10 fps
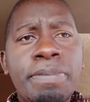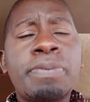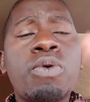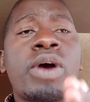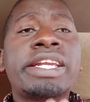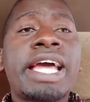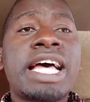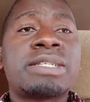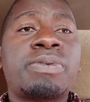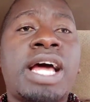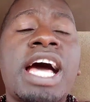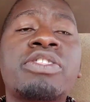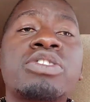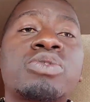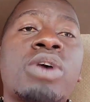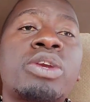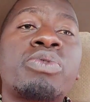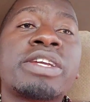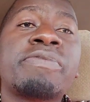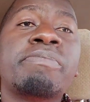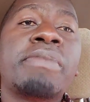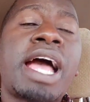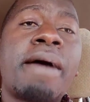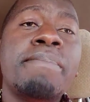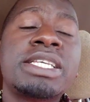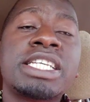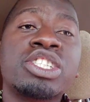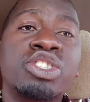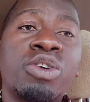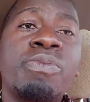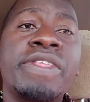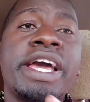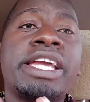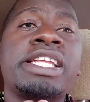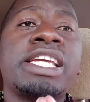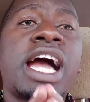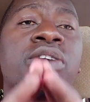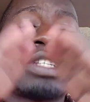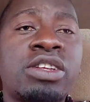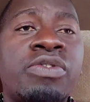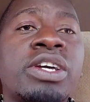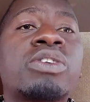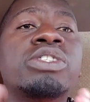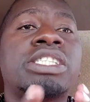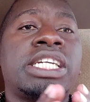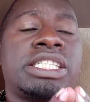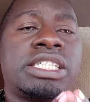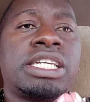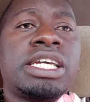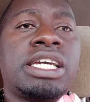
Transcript: people who are in diaspora are those who are doing amazing job there in outside of the continent.